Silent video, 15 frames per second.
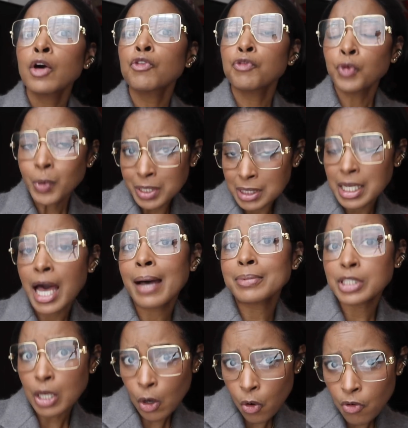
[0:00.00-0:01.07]
four
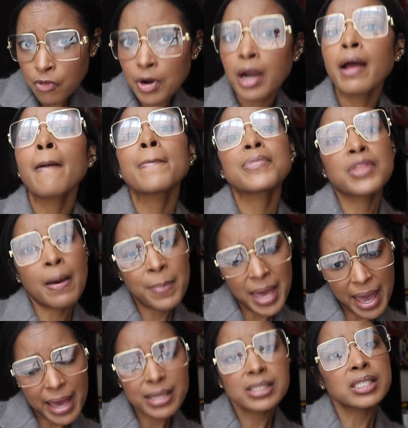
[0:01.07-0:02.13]
times over the
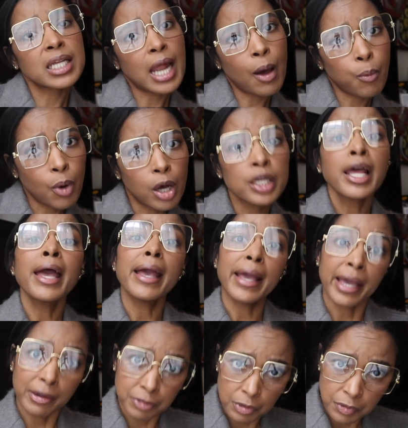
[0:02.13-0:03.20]
bags that I want
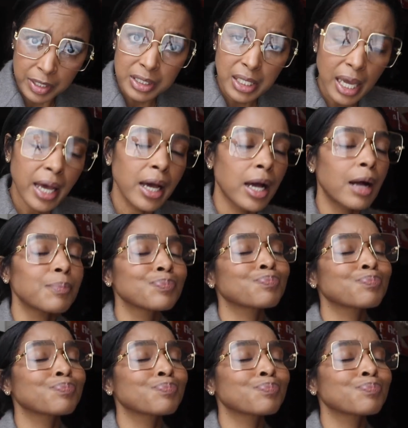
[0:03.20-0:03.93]
every time.